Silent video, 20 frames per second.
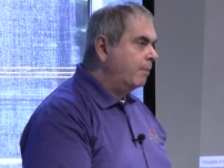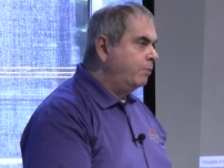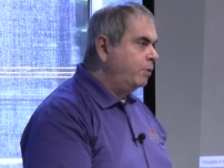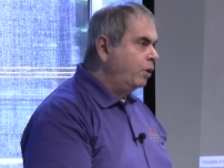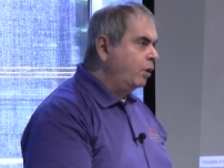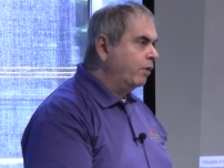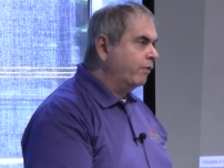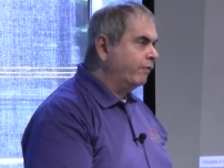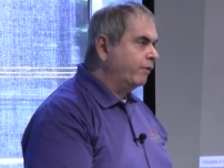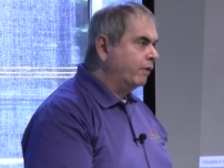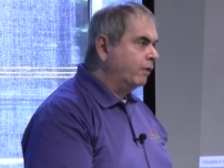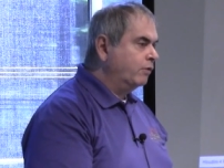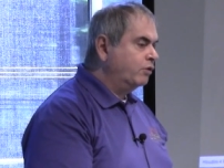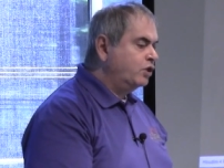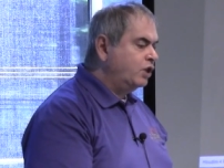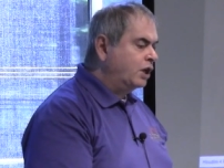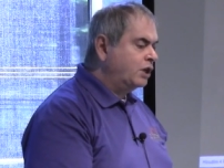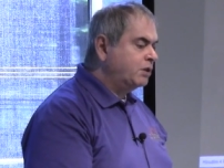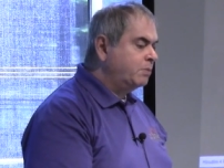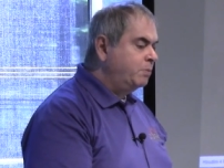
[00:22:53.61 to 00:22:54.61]
Beautiful,
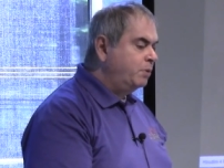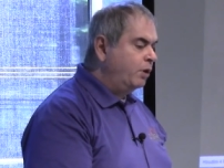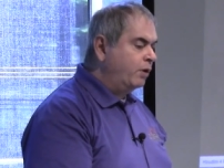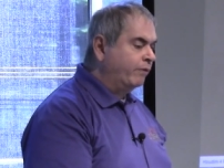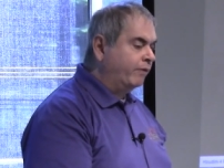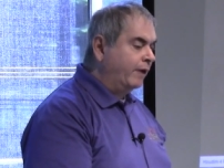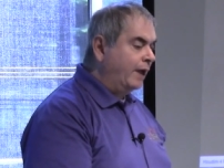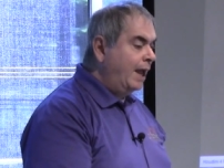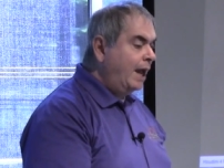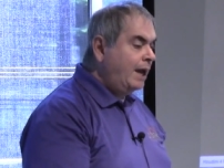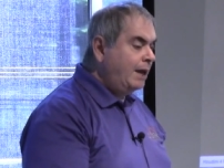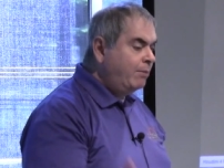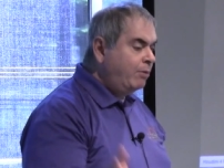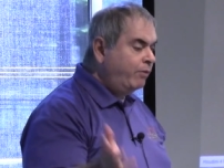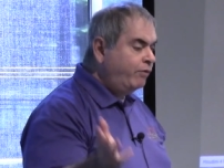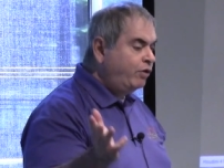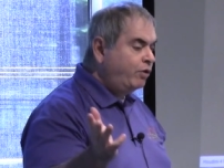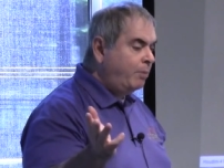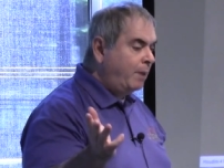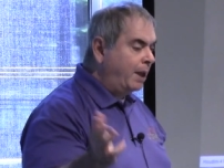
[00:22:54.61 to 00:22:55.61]
just beautiful. Any
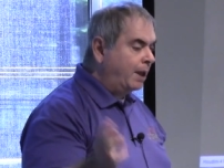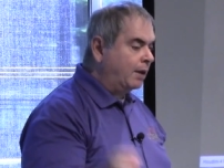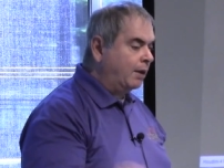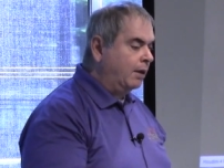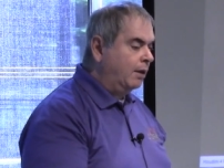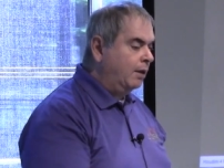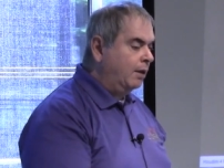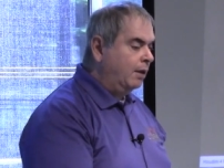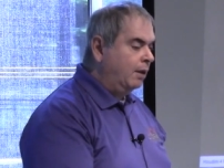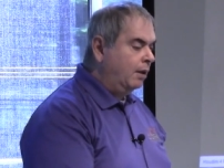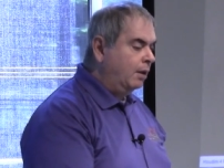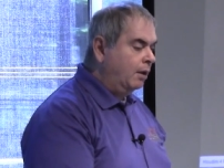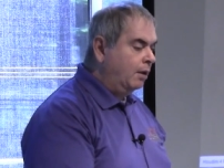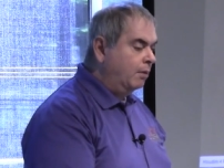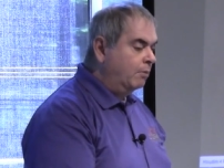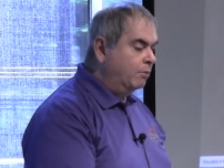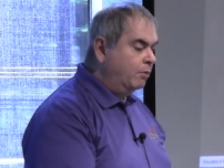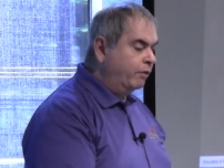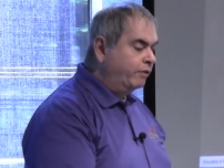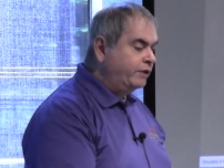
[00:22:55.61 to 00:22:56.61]
move you make.
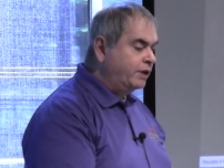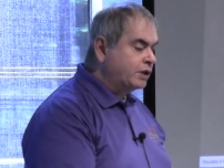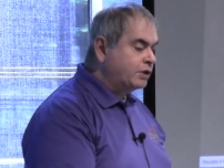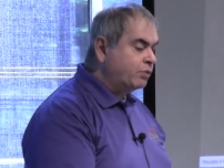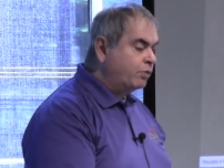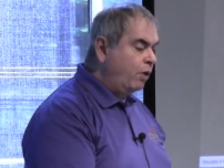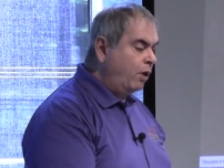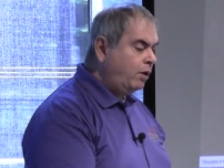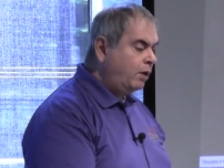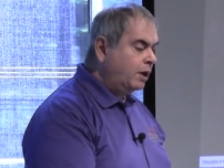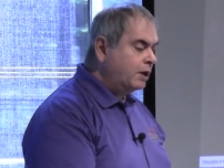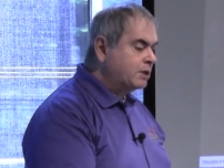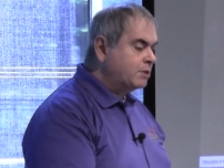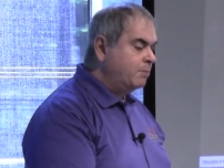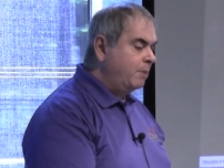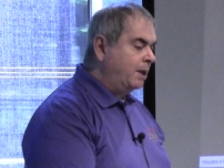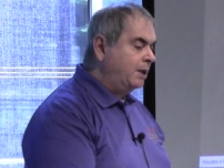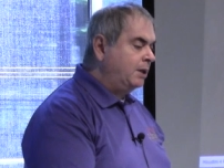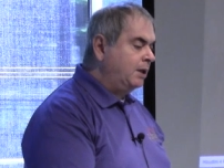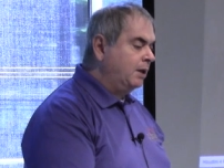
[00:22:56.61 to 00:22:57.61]
Move this rook, it's
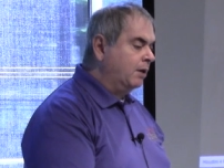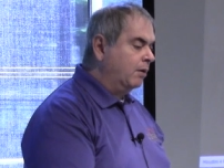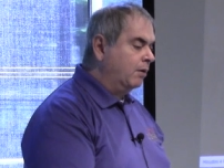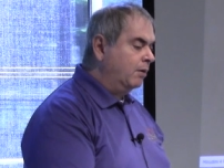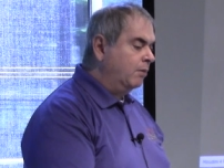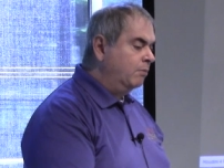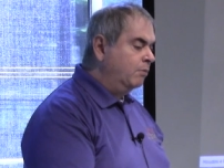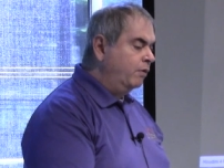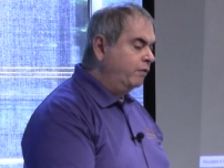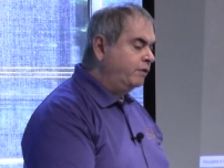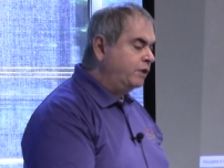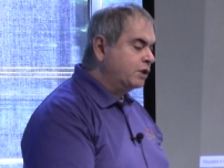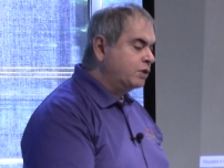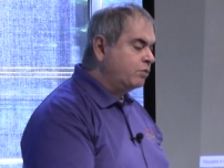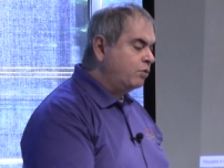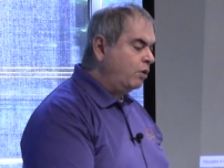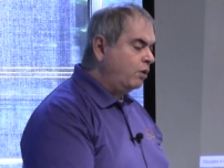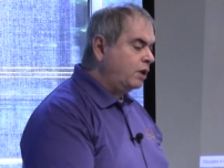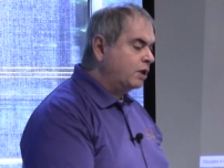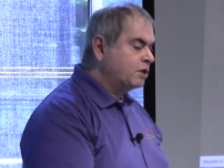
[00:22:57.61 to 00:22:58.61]
mate here. Move
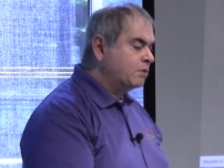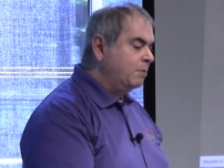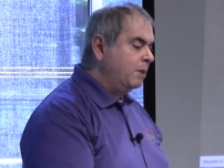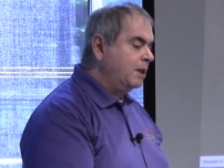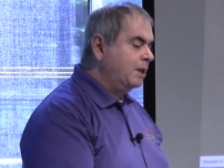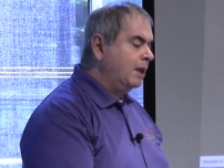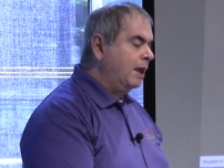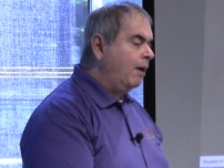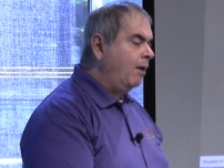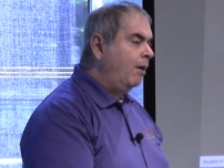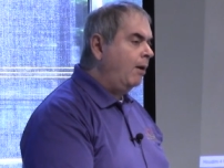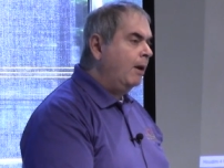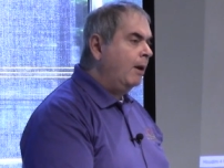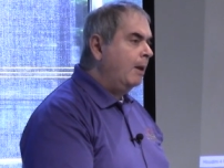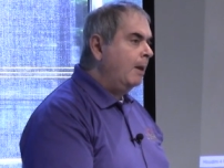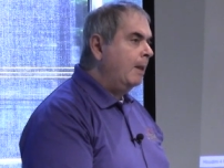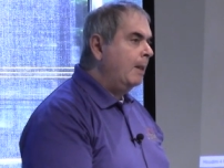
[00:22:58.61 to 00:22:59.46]
this rook, it's mate there.